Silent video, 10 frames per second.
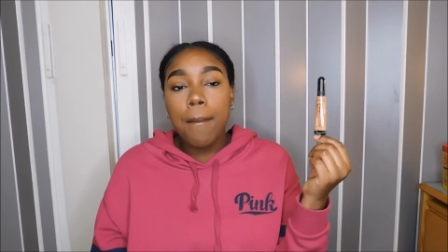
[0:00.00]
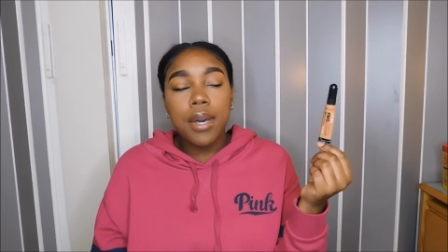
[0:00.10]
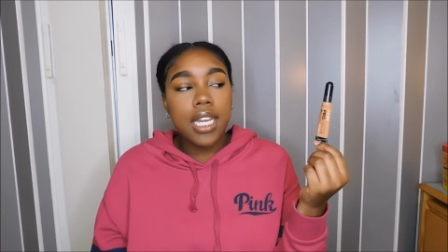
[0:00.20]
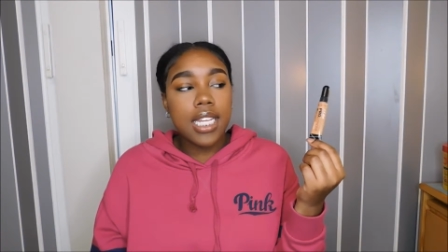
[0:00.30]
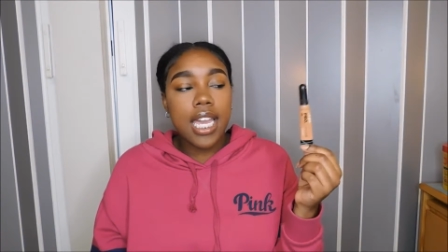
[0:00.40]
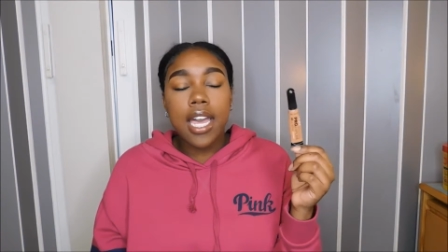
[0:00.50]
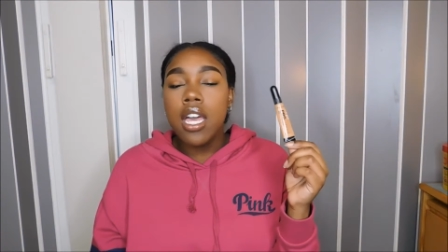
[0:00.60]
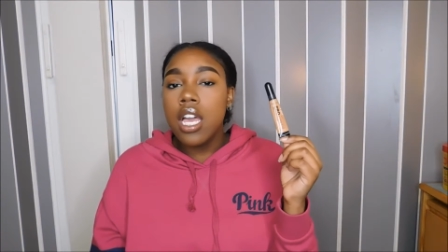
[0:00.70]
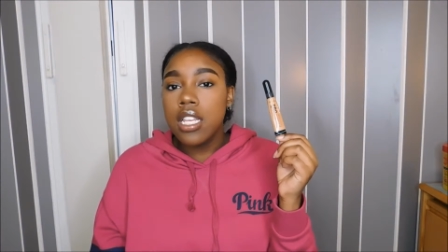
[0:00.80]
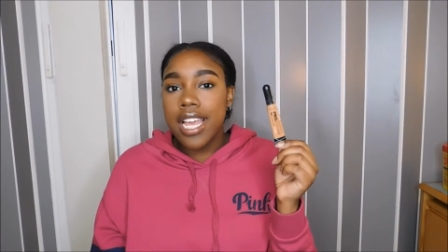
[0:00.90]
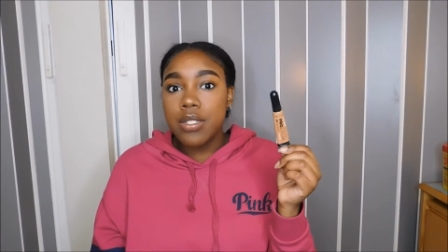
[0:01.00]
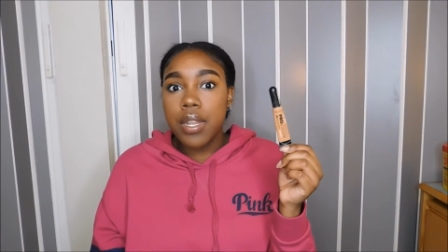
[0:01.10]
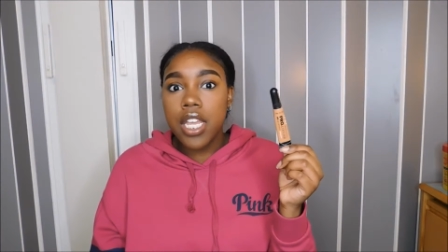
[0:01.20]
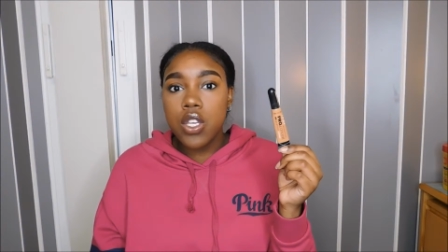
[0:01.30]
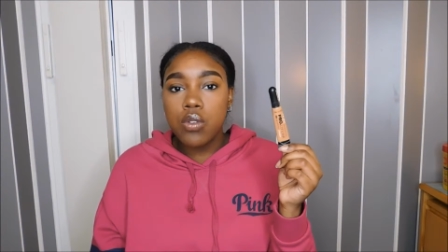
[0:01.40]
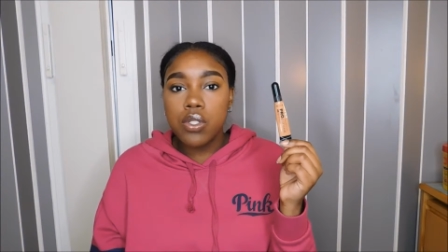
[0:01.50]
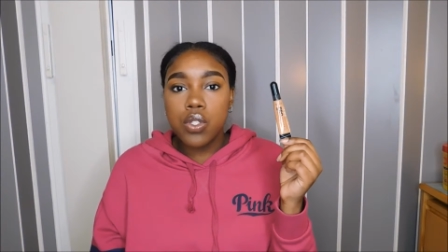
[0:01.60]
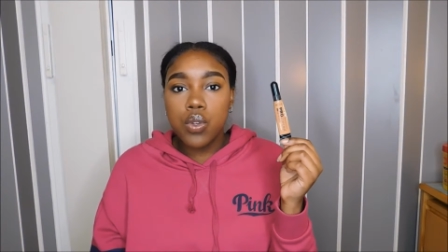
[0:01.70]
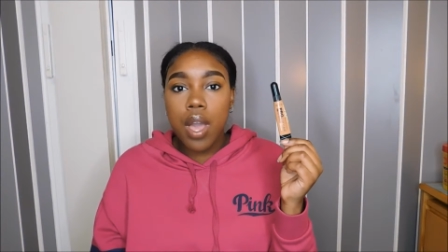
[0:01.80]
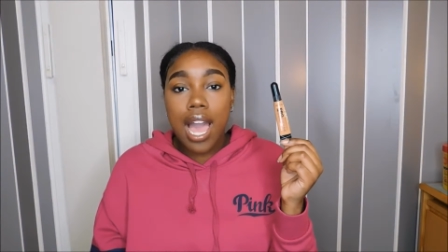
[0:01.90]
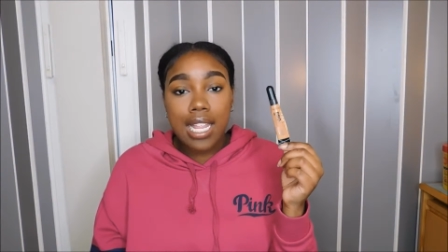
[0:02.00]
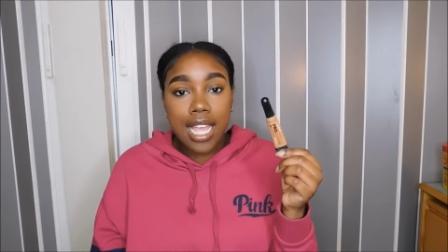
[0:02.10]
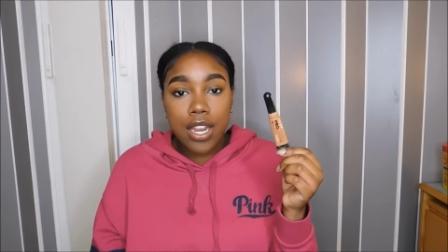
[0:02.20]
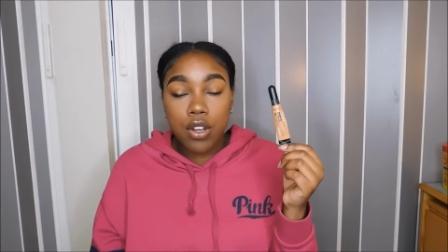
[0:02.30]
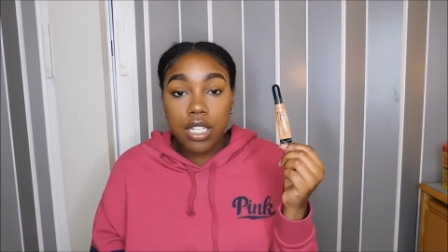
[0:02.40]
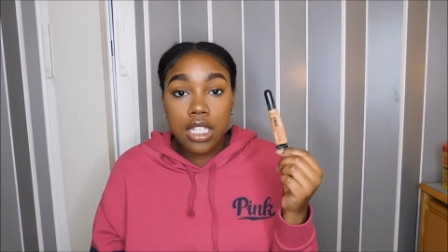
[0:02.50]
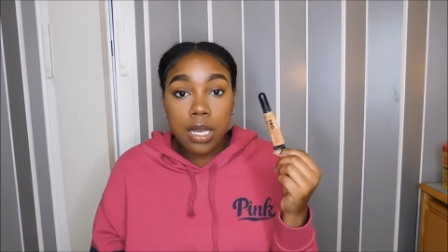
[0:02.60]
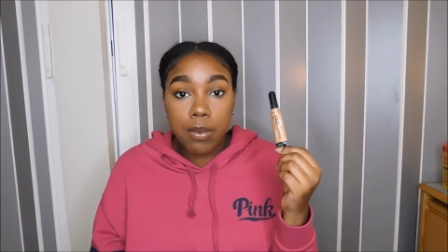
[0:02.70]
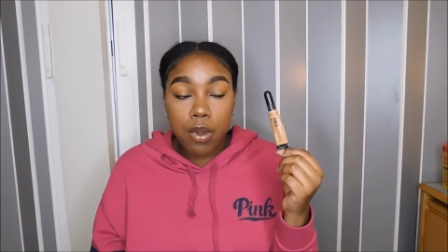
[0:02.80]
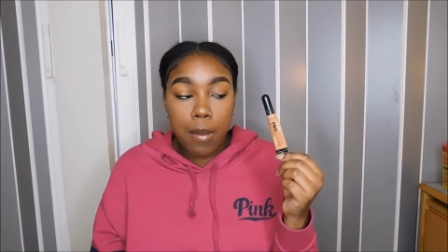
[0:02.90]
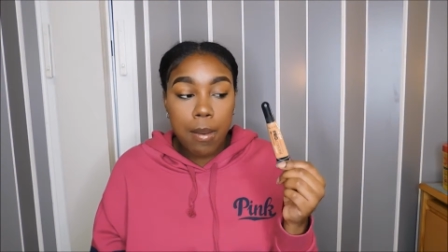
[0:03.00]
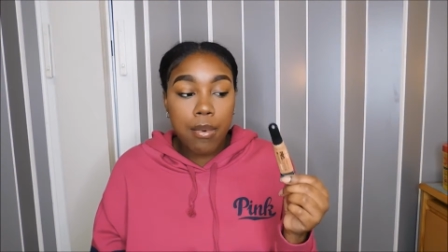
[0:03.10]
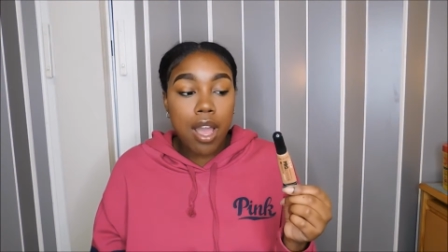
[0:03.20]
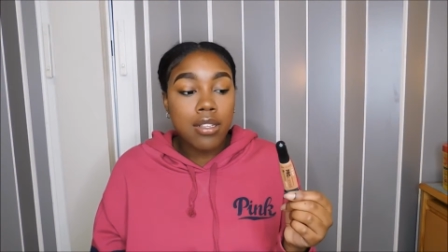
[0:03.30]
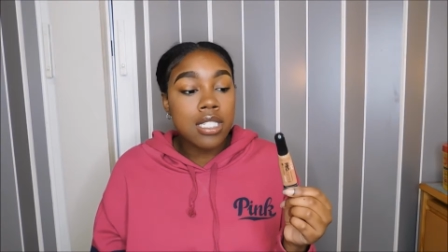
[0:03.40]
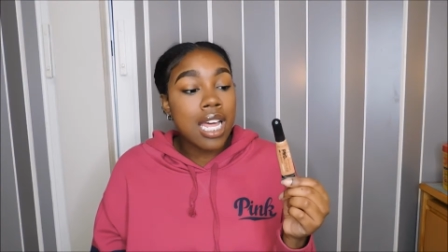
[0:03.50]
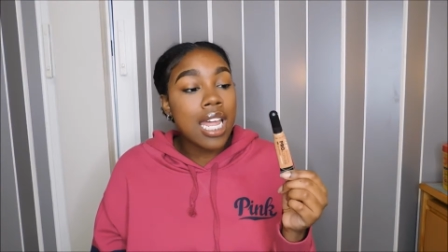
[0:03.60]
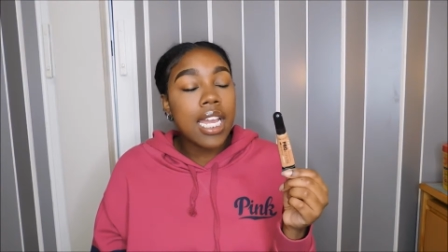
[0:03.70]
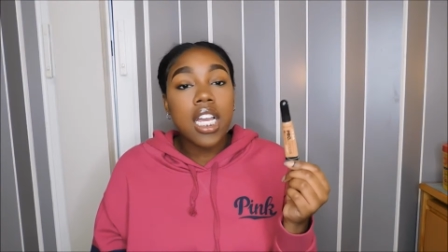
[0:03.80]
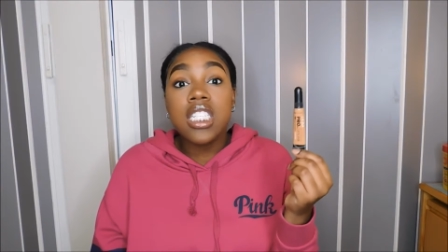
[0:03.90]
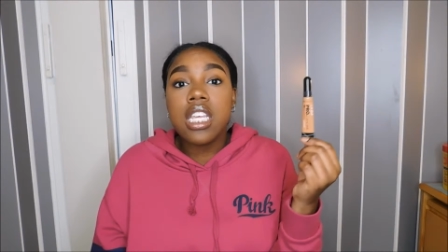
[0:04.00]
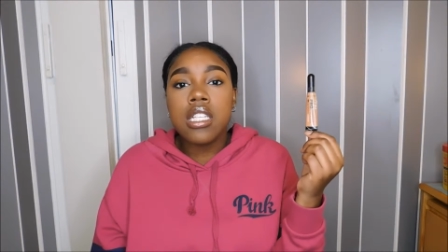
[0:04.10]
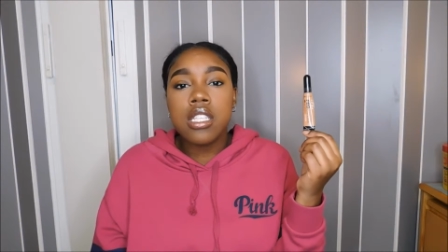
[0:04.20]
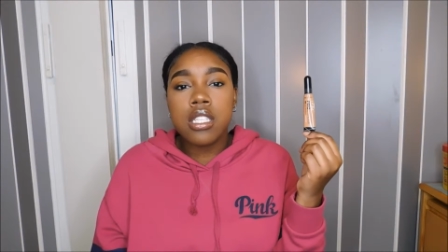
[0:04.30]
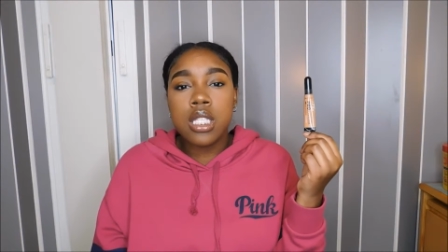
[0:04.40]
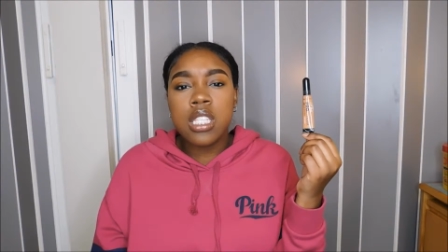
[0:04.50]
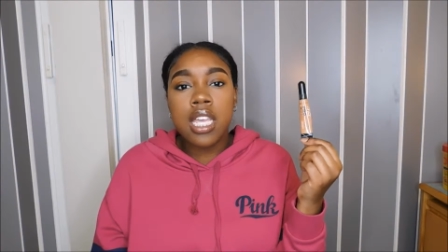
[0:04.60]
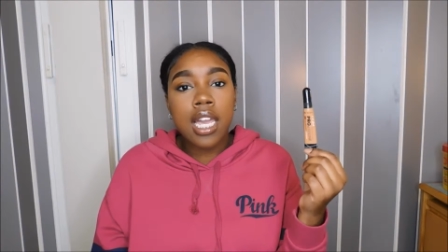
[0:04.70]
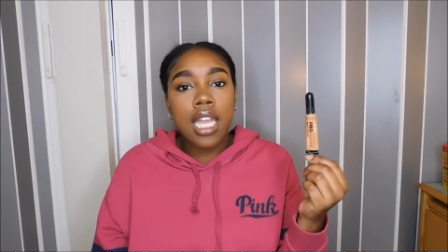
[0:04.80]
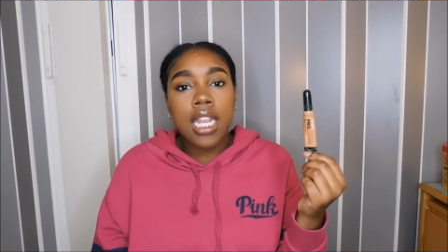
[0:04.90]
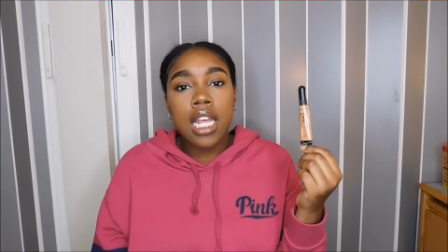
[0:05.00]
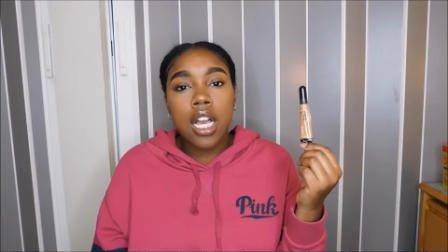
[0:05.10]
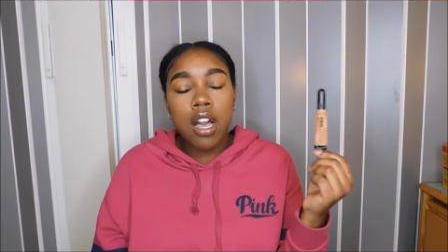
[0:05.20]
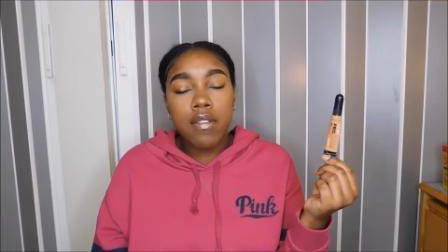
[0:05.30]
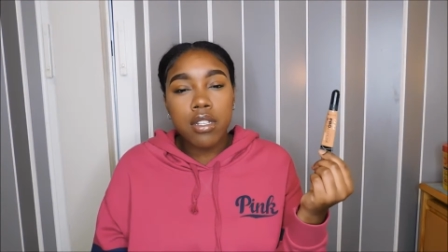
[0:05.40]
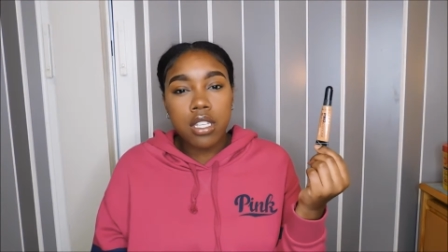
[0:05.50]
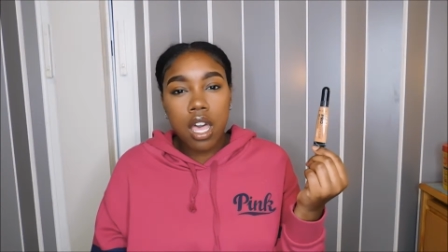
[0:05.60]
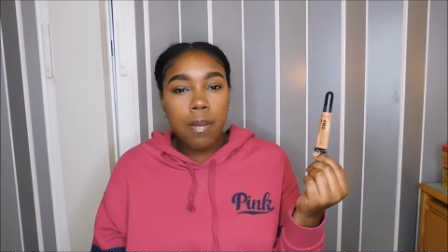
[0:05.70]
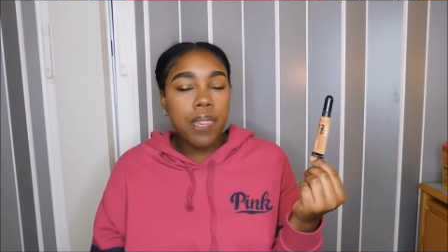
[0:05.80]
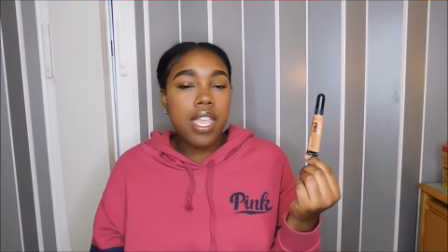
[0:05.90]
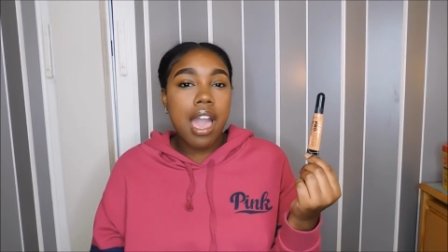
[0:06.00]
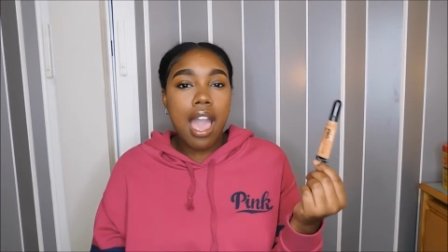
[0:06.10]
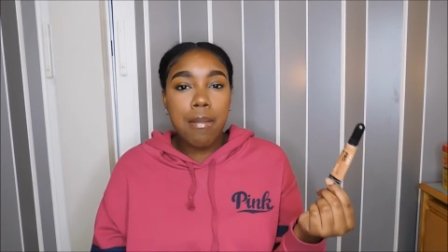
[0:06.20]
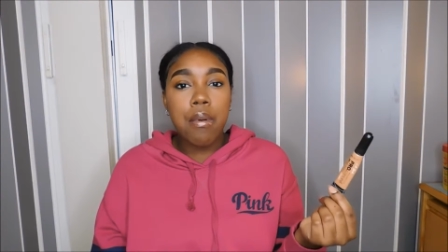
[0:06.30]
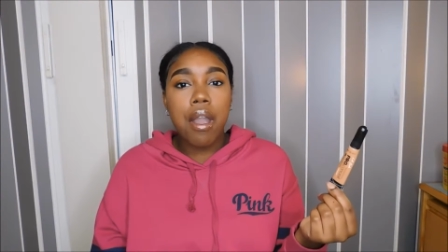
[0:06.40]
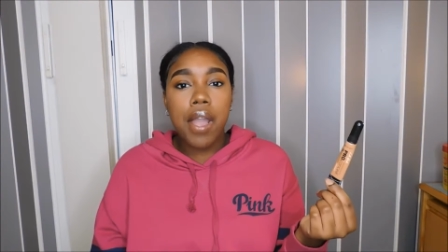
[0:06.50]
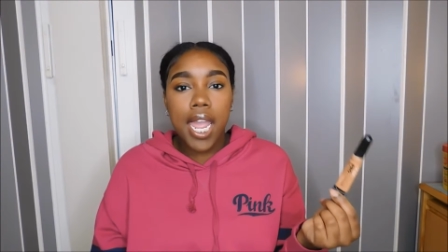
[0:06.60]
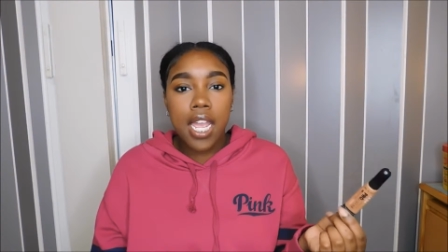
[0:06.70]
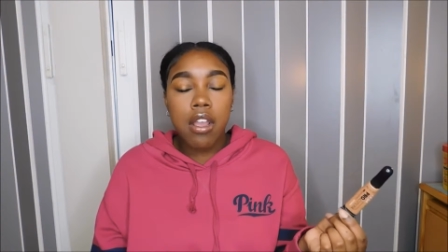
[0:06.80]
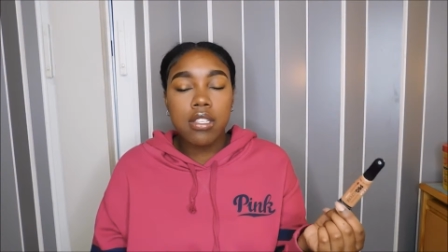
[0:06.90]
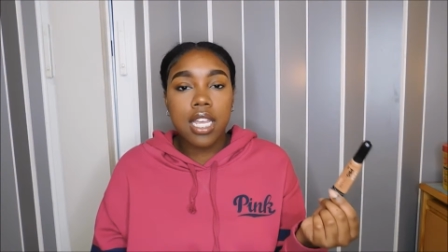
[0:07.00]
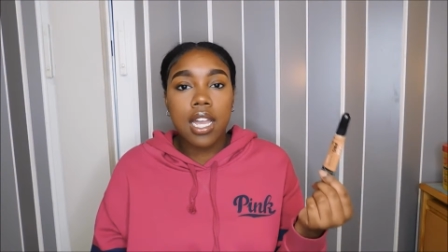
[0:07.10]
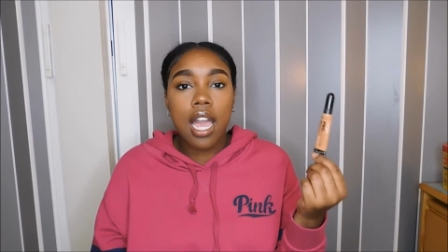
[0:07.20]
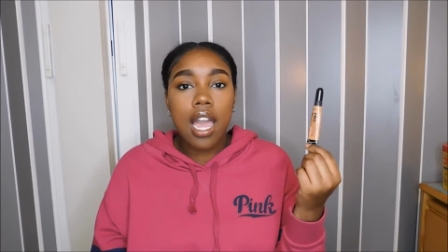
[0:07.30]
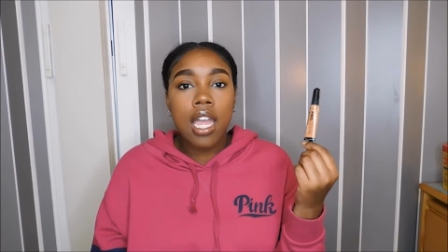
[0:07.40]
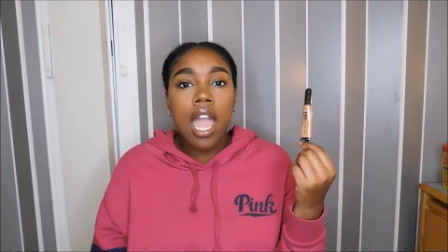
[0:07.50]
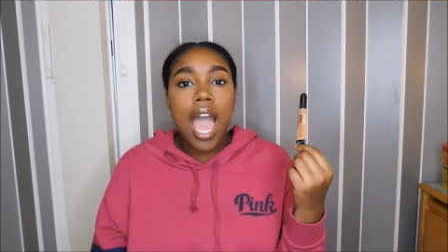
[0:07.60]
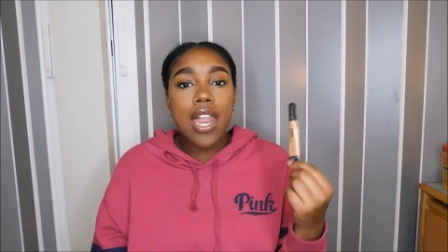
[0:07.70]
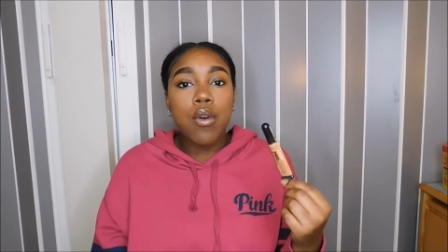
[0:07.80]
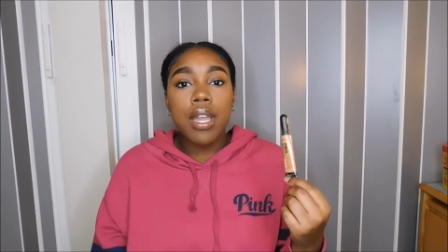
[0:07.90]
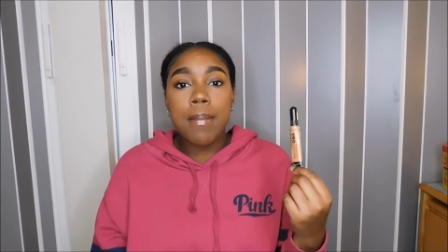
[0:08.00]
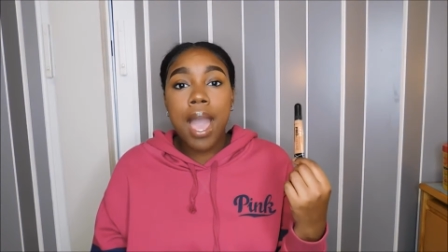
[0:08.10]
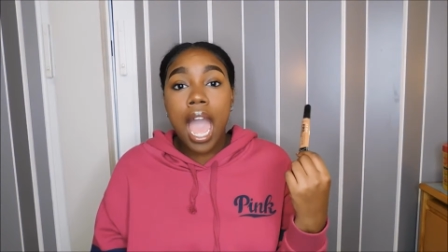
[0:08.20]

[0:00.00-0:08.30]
but yeah that's what i use to highlight or clean up around my brows and i like it because it's thick and it covers up the eyebrow hairs like i don't get my